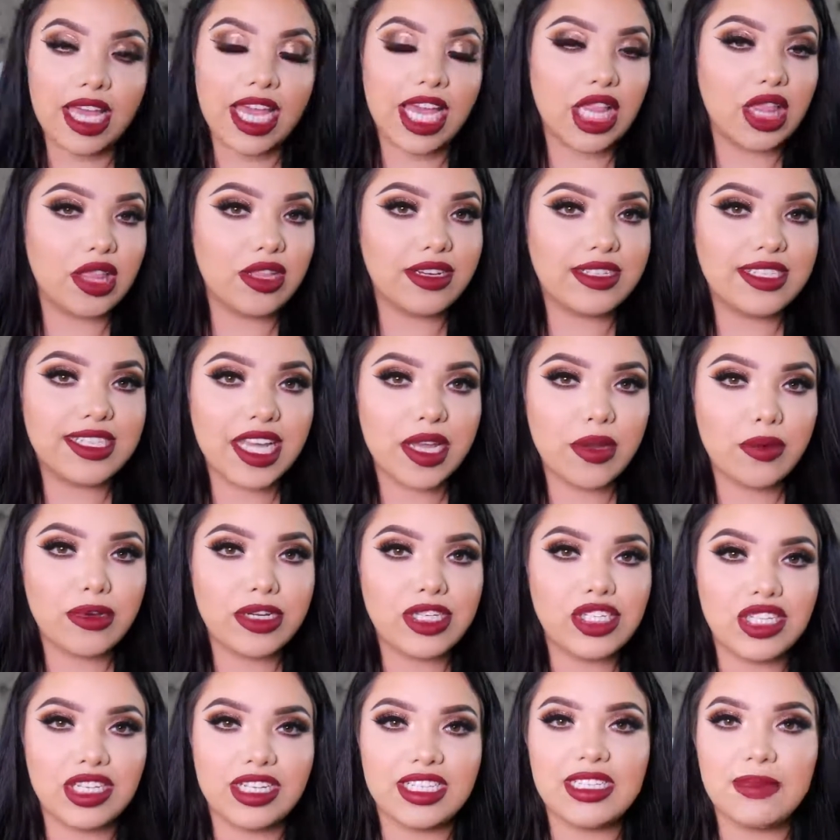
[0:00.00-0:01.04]
It looks like we're
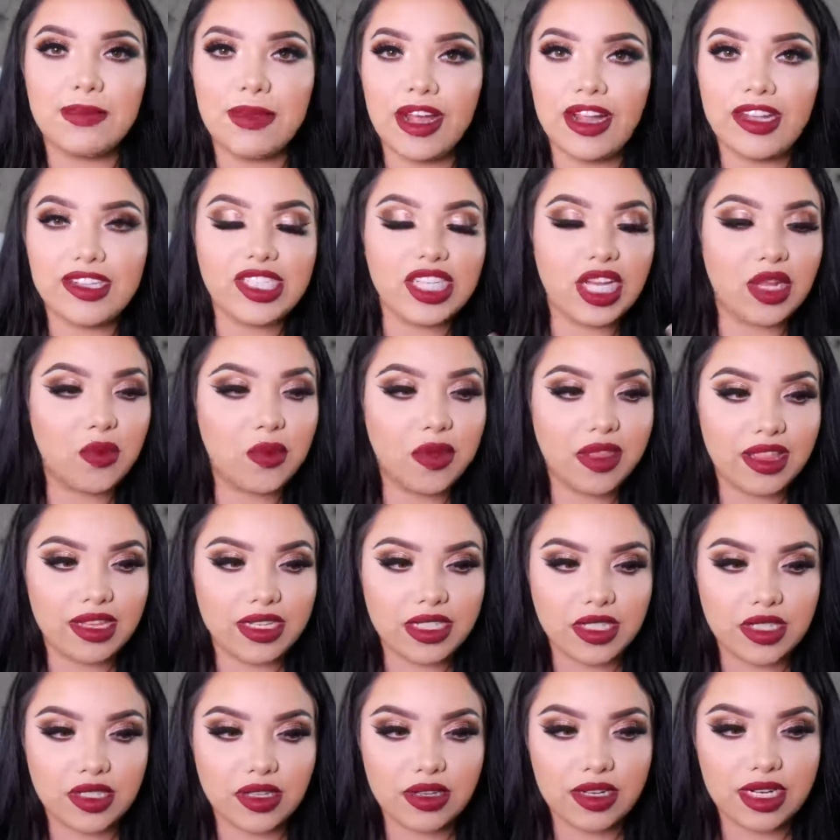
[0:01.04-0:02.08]
just about done with
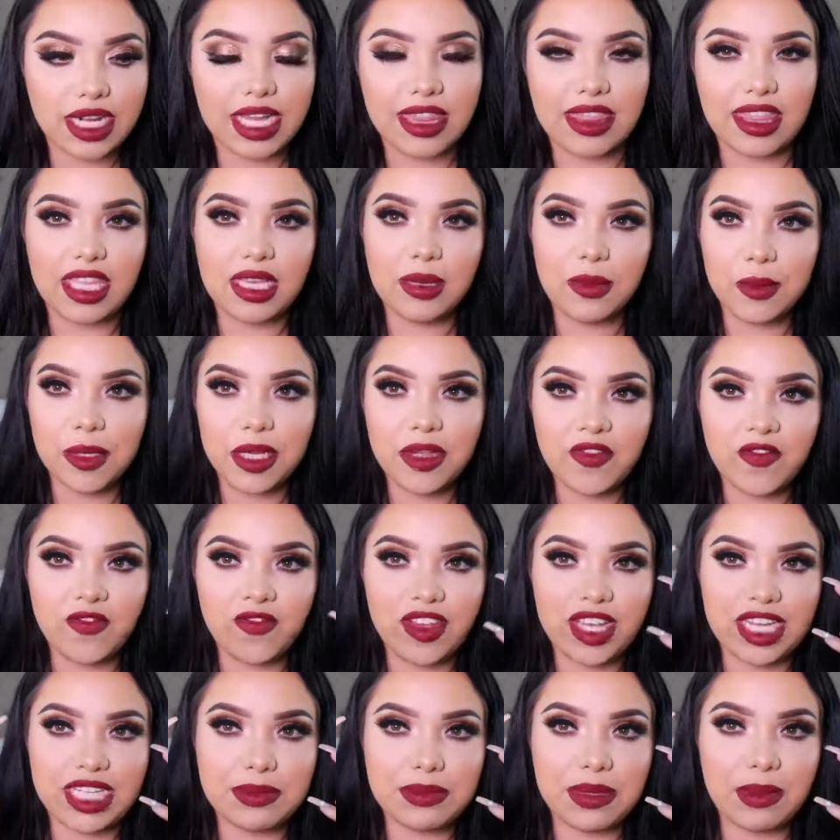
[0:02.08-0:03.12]
this look. I think I'm gonna
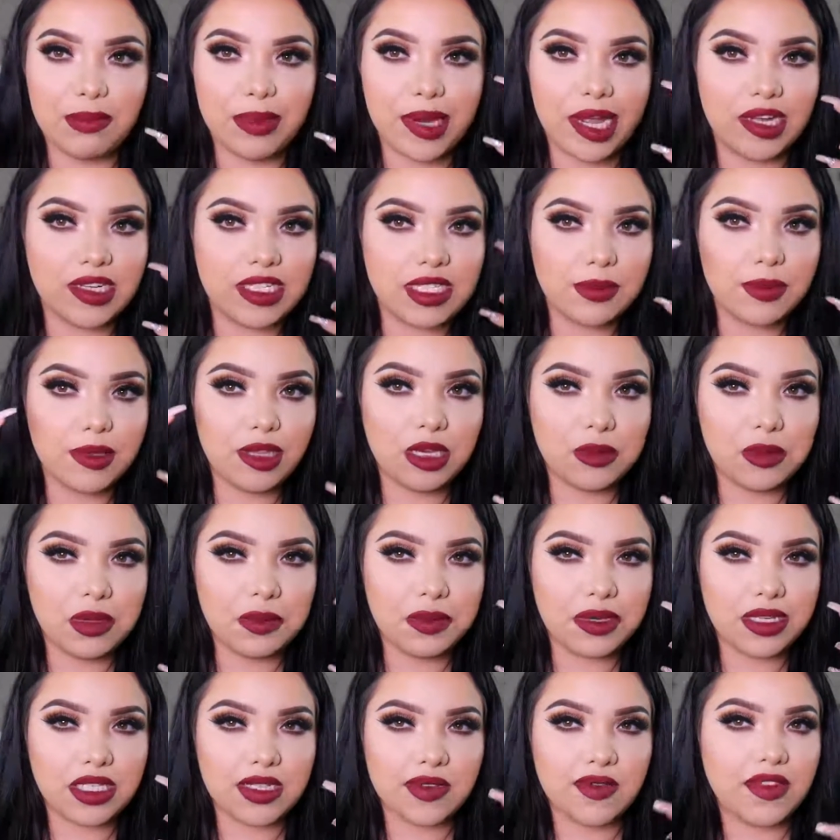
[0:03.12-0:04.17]
fix my brows up a little bit
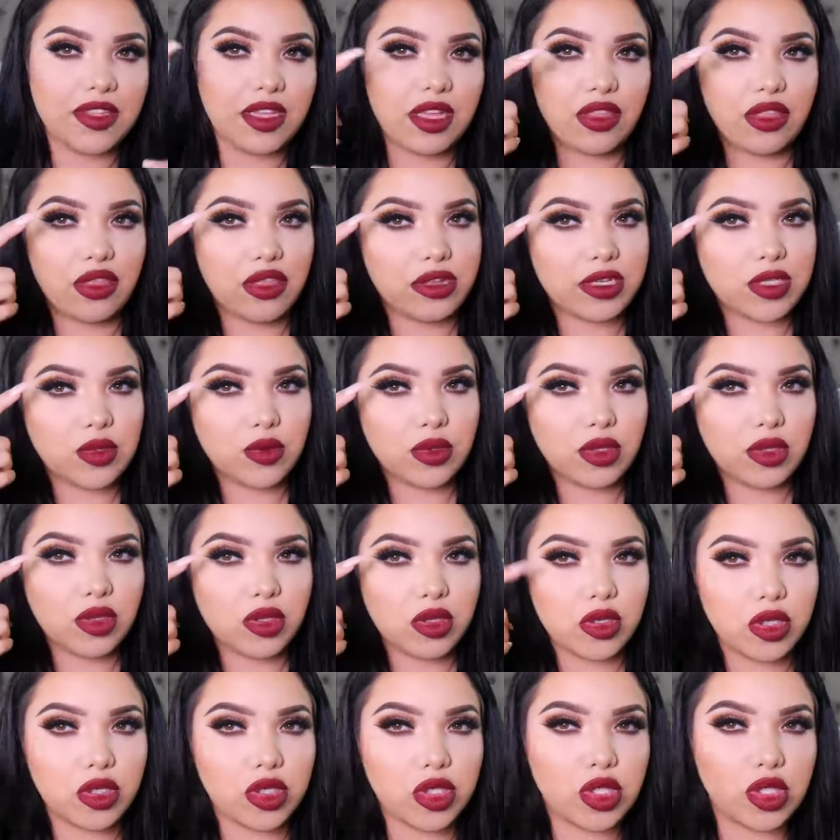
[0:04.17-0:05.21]
because I feel like this one
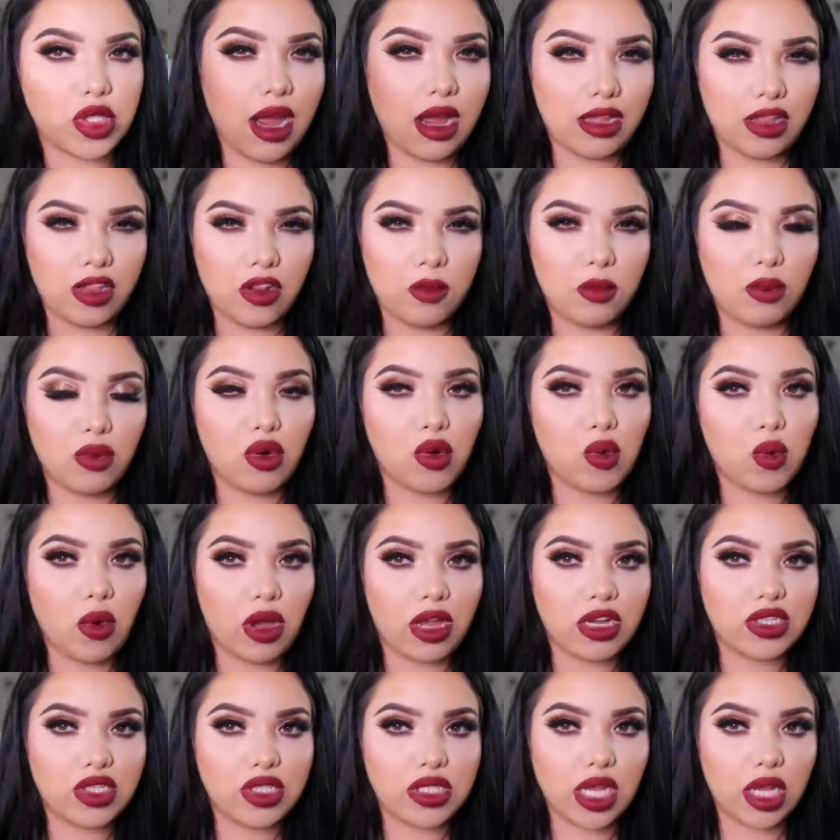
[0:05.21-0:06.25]
looks a little more
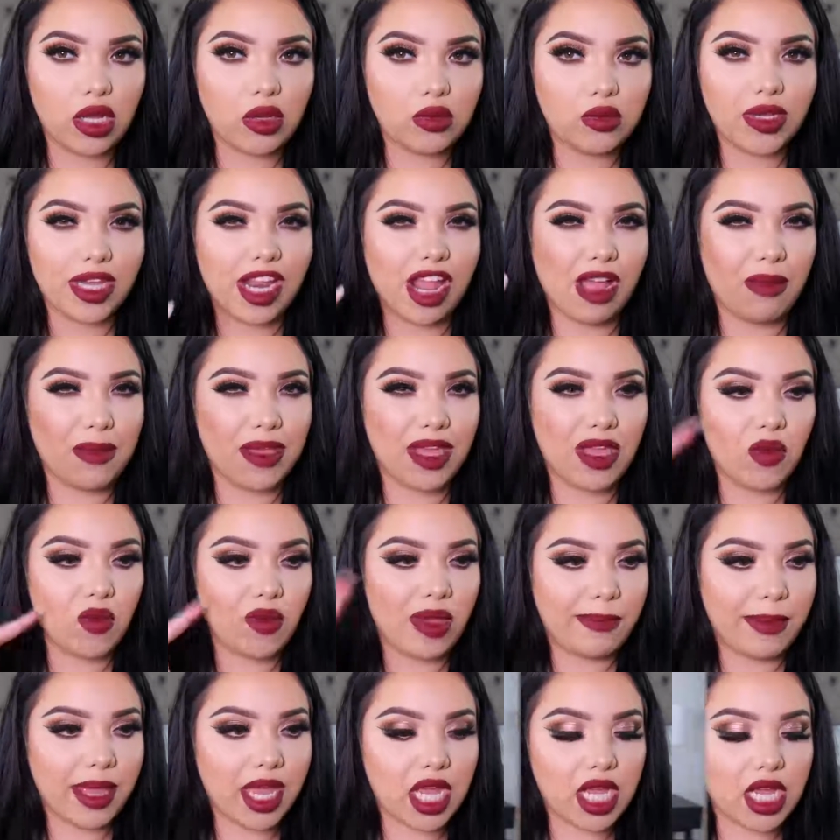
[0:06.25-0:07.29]
washed out, and I'll be
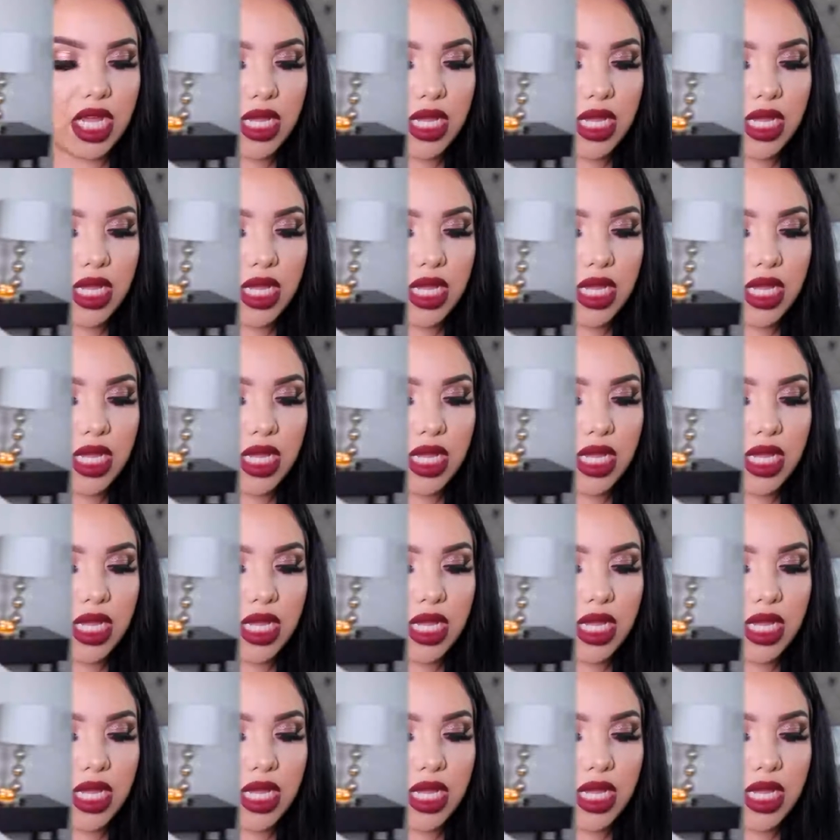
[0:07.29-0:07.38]
right back.